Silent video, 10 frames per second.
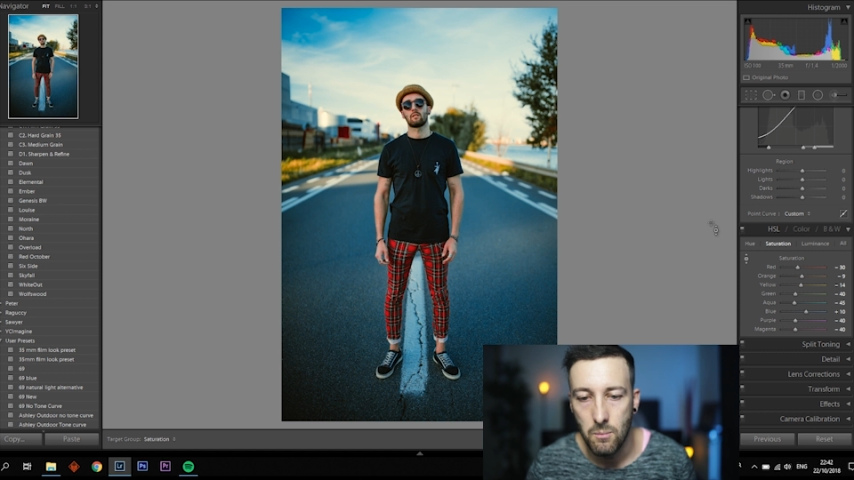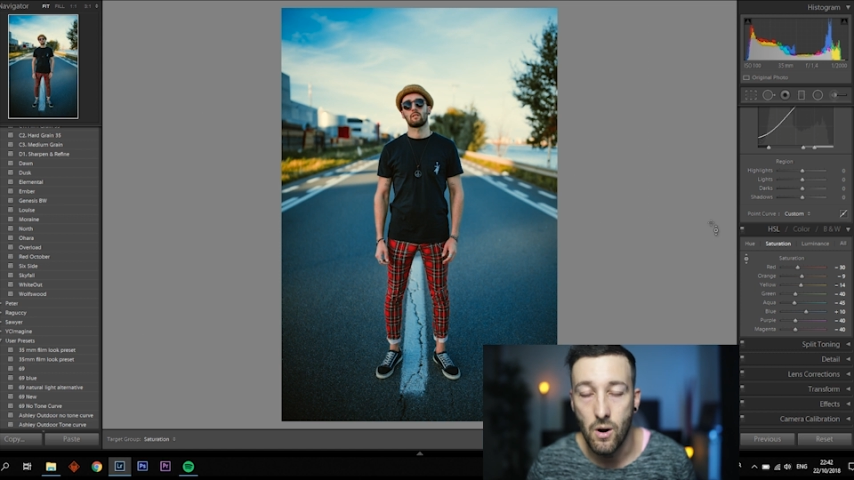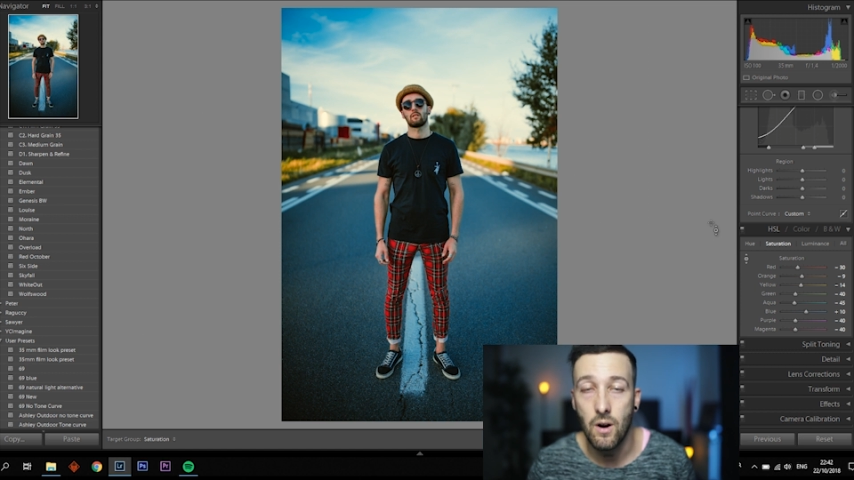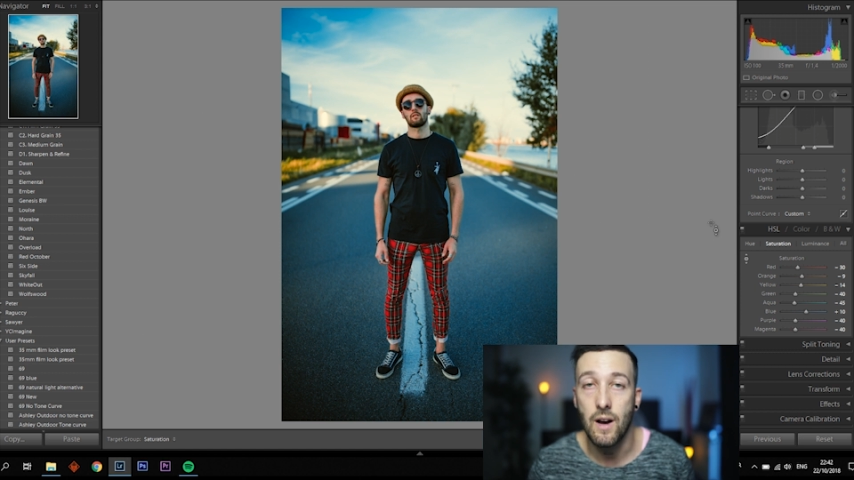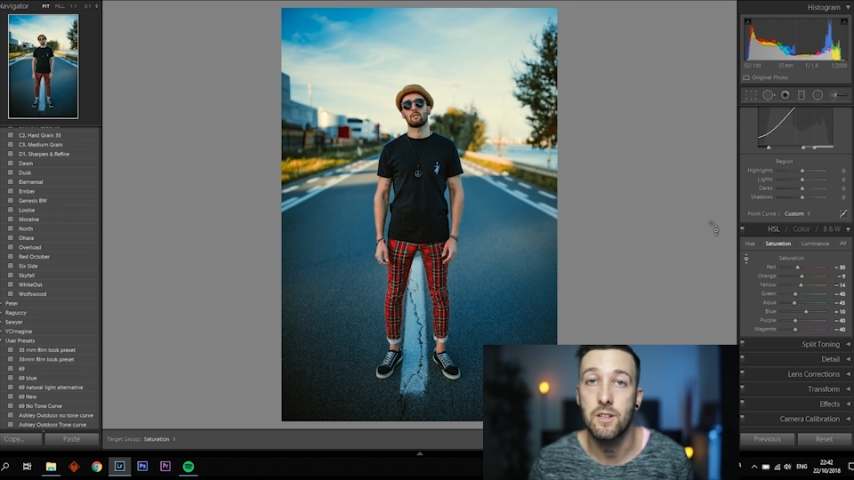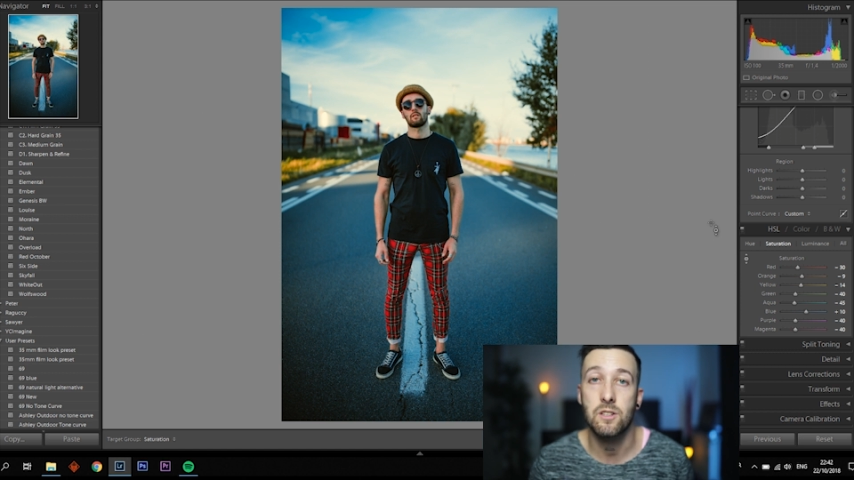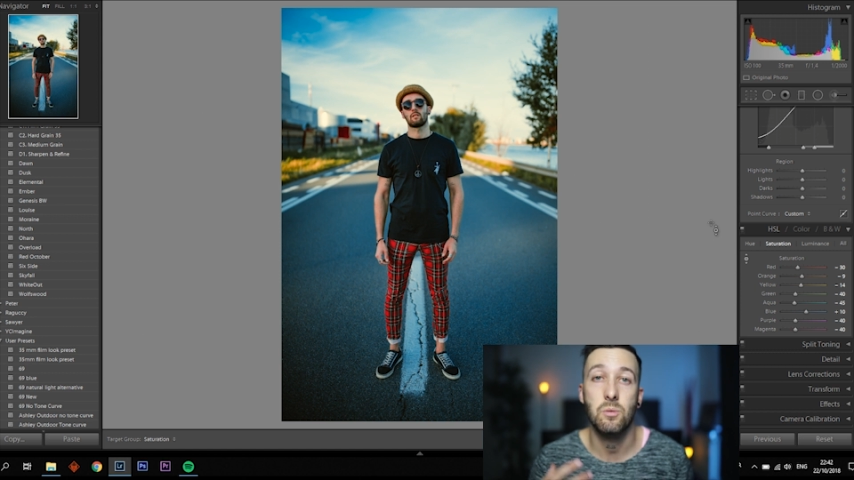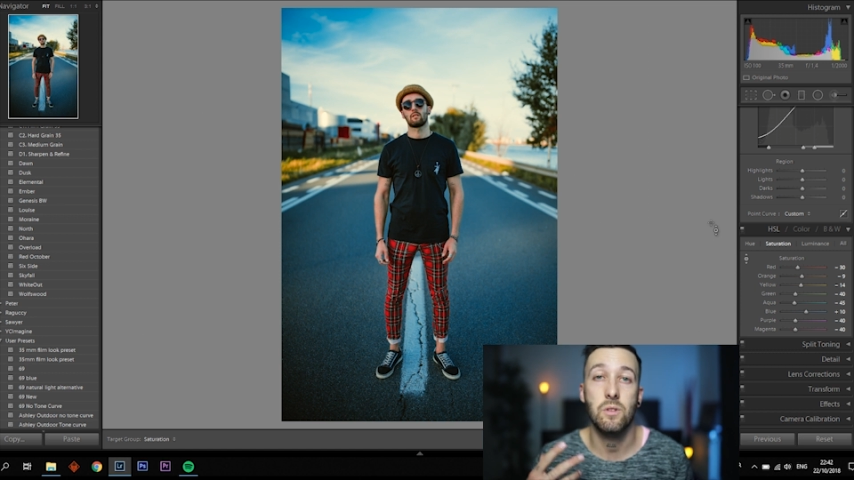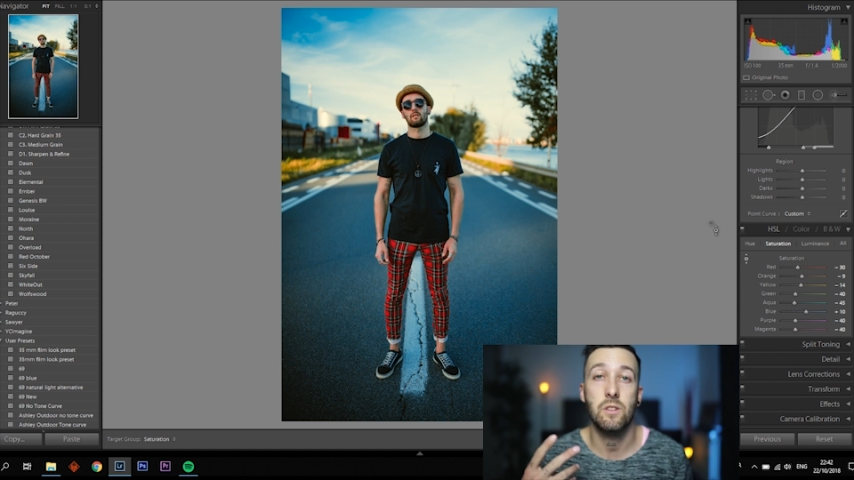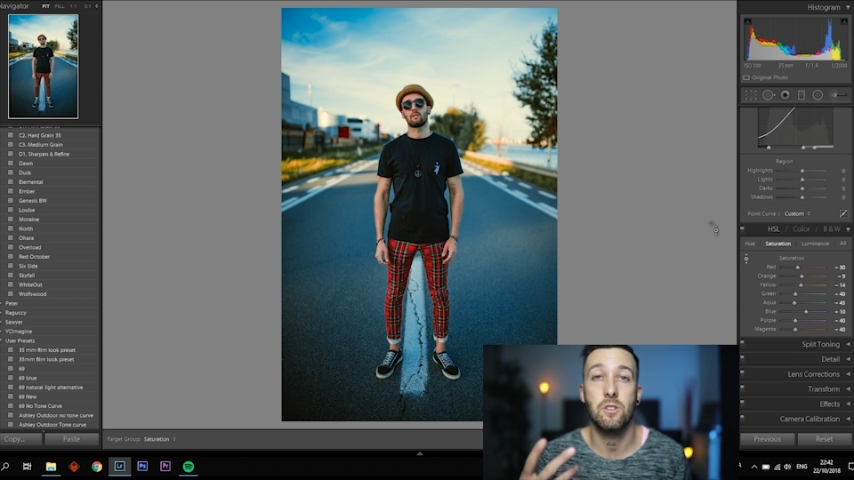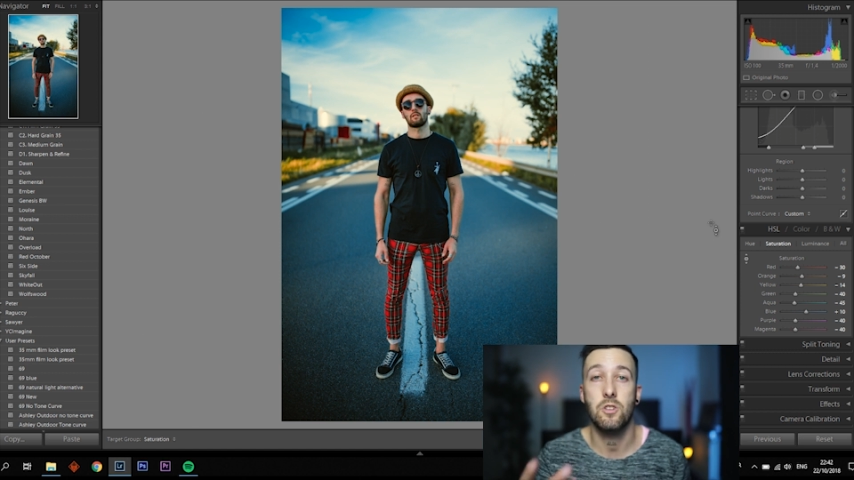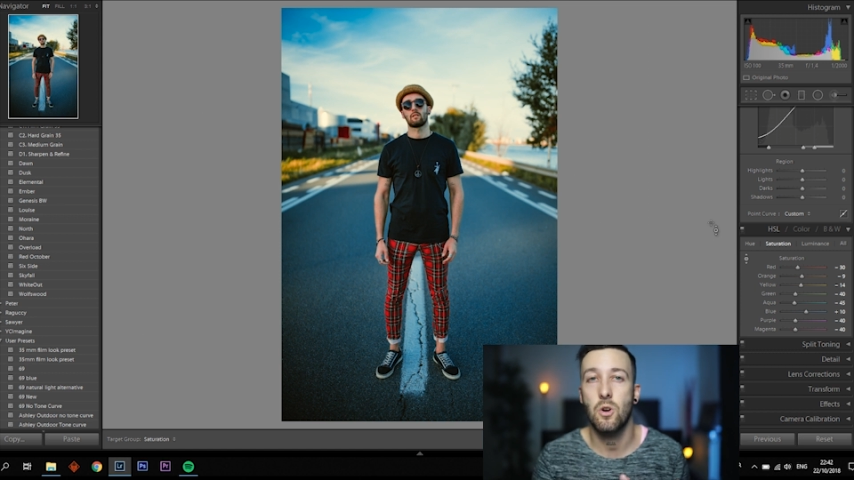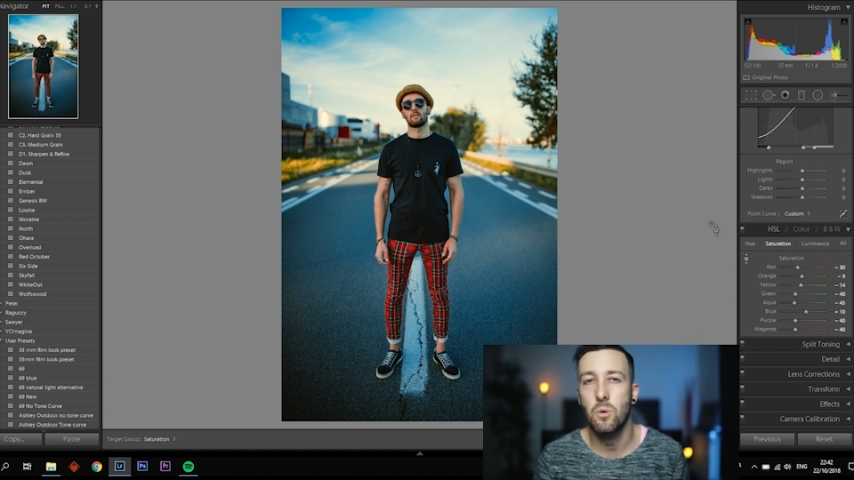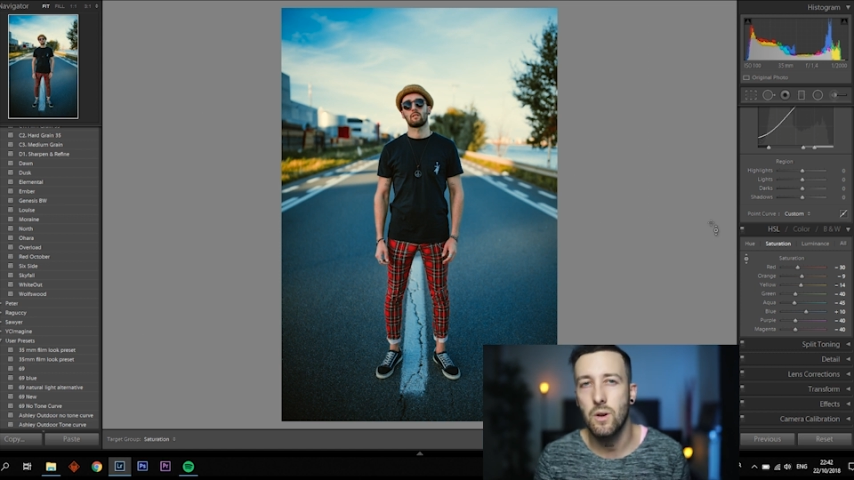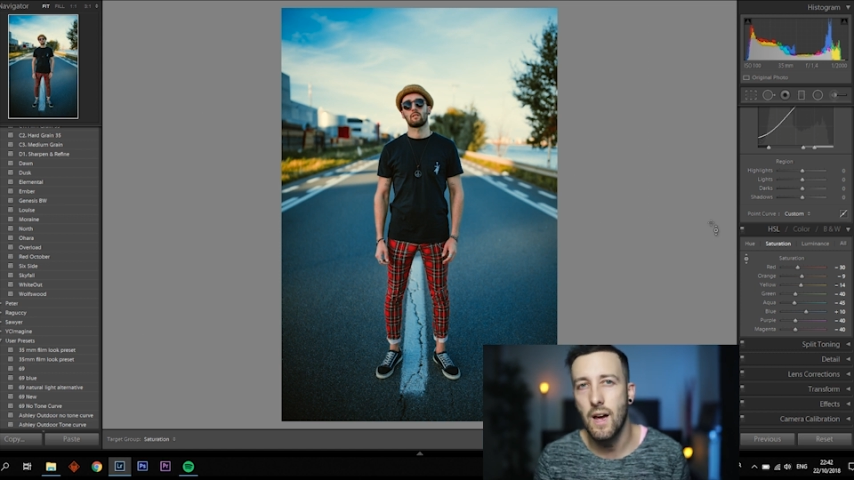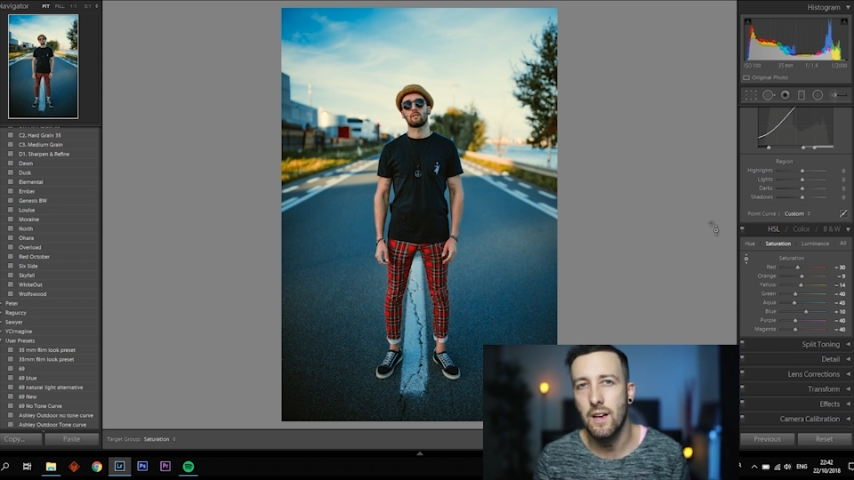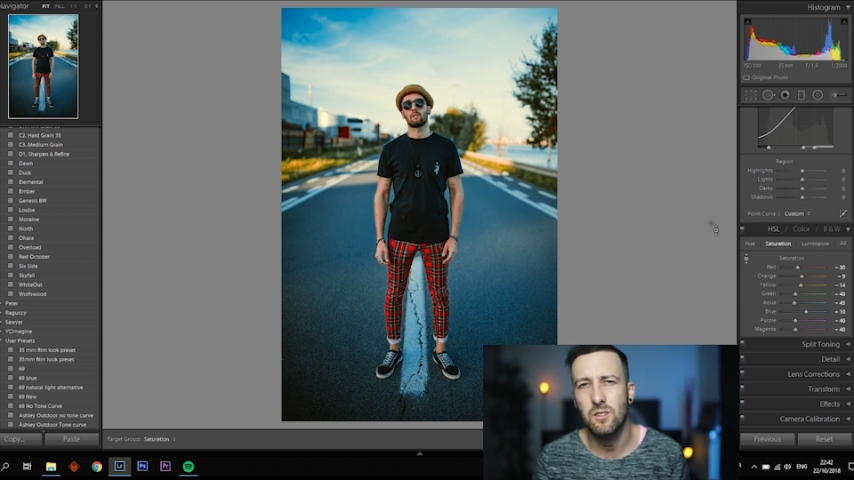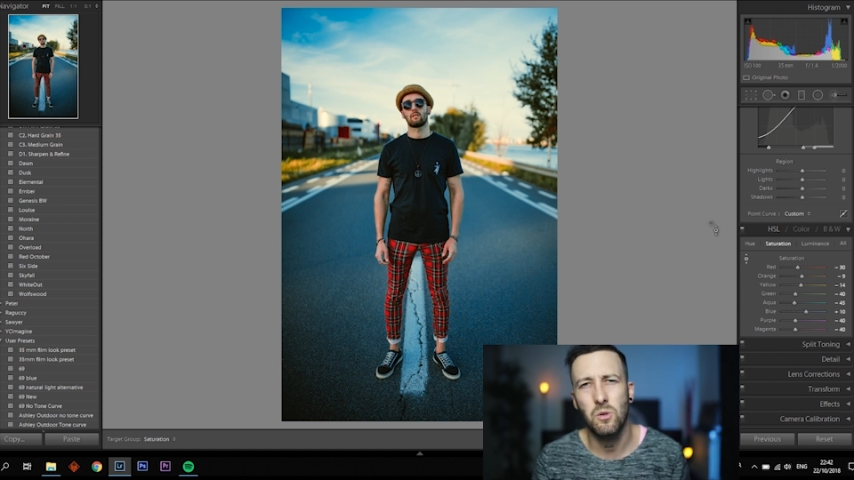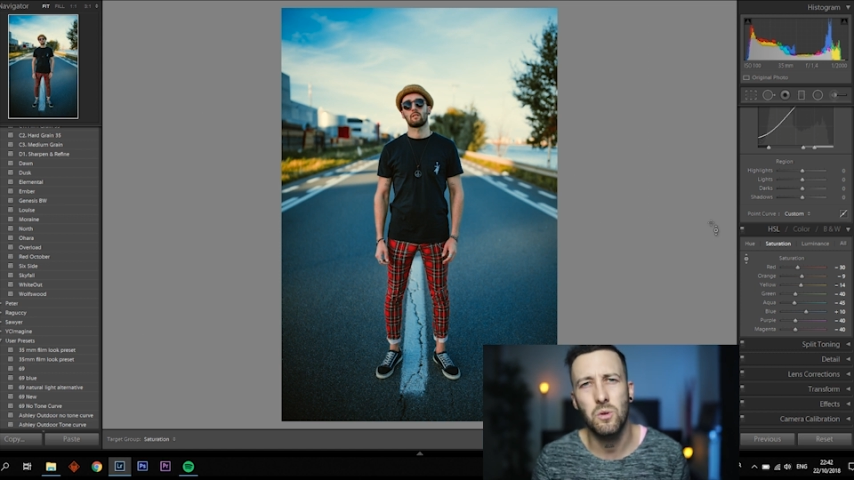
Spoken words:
but I just wanted to show you guys how